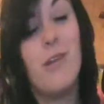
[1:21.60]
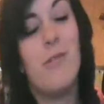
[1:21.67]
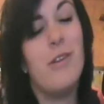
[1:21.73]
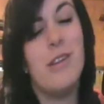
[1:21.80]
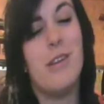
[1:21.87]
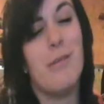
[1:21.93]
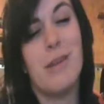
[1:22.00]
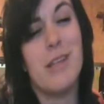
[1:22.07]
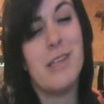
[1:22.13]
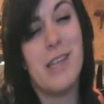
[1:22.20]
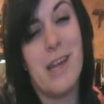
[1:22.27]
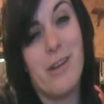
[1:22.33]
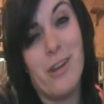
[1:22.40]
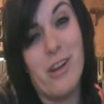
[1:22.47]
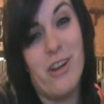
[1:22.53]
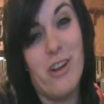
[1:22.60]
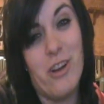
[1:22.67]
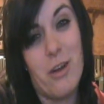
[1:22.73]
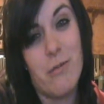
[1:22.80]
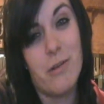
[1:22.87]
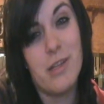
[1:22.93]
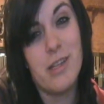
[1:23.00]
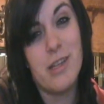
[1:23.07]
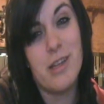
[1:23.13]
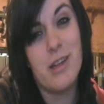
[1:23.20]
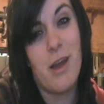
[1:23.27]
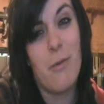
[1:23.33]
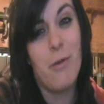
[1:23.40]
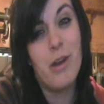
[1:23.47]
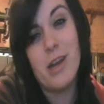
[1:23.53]
I didn't want something that sounded good. I wanted to,
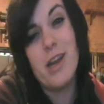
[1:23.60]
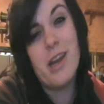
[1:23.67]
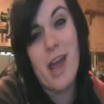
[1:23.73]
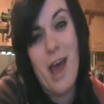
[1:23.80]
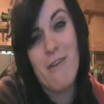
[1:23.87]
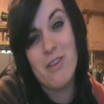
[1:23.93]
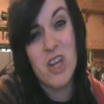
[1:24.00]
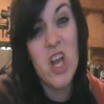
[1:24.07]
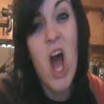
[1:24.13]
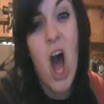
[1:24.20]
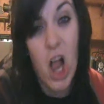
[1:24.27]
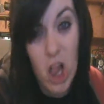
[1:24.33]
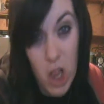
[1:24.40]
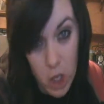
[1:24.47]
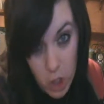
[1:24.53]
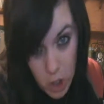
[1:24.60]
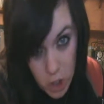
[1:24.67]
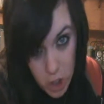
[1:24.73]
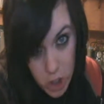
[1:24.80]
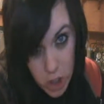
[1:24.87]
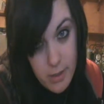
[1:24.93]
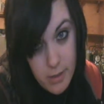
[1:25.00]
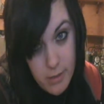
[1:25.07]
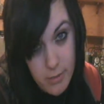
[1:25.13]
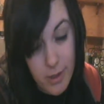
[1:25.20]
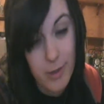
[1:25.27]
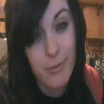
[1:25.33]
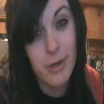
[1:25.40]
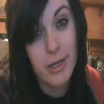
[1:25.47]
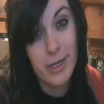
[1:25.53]
I wanted it to have a color. Well,
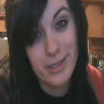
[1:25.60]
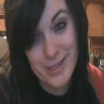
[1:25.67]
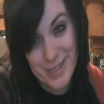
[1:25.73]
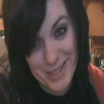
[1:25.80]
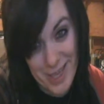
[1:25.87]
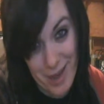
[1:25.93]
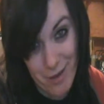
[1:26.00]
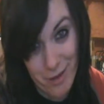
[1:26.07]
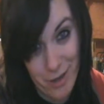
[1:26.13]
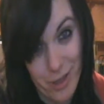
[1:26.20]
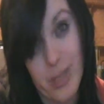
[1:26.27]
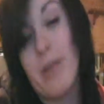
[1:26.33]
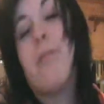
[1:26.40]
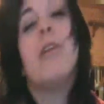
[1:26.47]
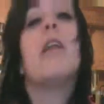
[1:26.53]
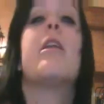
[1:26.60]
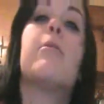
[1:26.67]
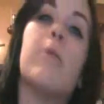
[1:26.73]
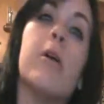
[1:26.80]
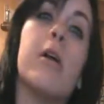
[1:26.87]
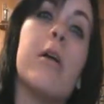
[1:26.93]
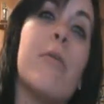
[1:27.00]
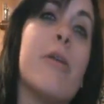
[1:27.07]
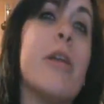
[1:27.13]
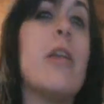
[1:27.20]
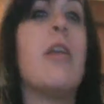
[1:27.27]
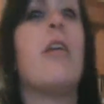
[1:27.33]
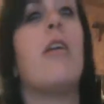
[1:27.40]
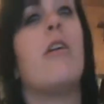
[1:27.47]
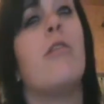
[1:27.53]
I wanted it to sound good, I wanted it to work, I
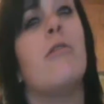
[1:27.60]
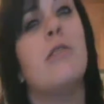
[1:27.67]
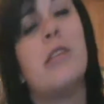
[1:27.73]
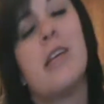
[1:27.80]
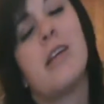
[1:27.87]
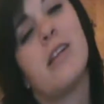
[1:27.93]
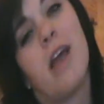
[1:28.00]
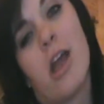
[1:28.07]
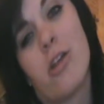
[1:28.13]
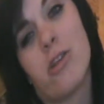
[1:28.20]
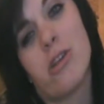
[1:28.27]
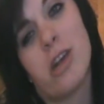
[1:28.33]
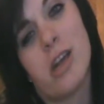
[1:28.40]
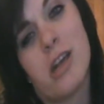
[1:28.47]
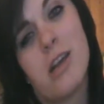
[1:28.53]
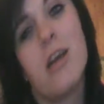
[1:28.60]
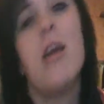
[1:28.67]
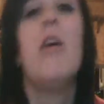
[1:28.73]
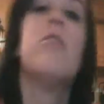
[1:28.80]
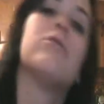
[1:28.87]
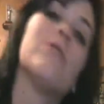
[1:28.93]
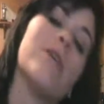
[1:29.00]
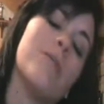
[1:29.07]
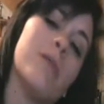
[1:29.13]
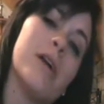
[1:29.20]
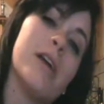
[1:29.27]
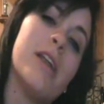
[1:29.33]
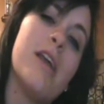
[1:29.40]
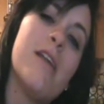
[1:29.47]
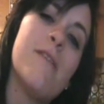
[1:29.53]
wanted it acoustic electric, so I could
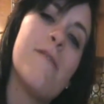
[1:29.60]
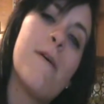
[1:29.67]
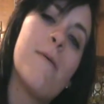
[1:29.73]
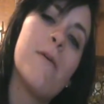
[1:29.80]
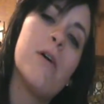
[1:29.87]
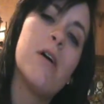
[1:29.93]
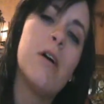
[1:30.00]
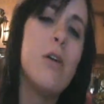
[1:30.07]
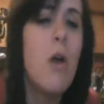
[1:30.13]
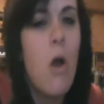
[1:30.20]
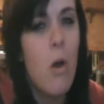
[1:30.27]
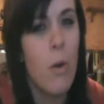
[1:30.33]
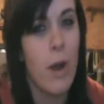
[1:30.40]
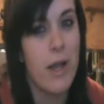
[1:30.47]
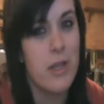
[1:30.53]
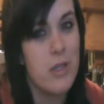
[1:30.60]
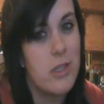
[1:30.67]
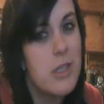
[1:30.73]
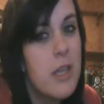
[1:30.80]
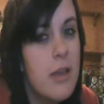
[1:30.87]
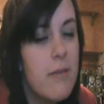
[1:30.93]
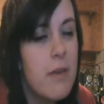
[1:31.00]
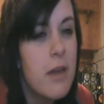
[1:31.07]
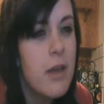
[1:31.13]
plug it in if I want, or I can just leave